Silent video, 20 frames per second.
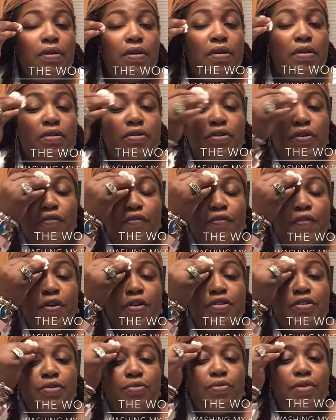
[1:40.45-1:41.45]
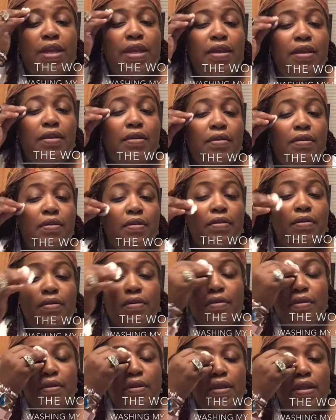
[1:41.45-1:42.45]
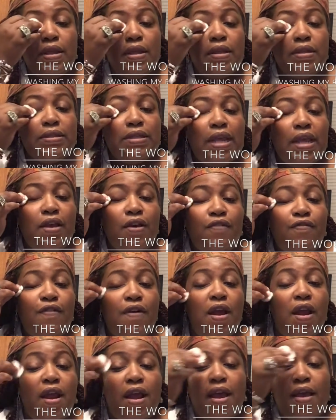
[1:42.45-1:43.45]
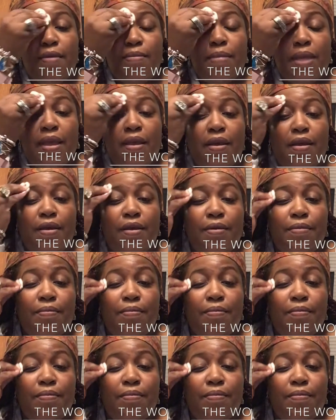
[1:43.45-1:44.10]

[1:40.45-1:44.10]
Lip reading: So first we take off our eye makeup.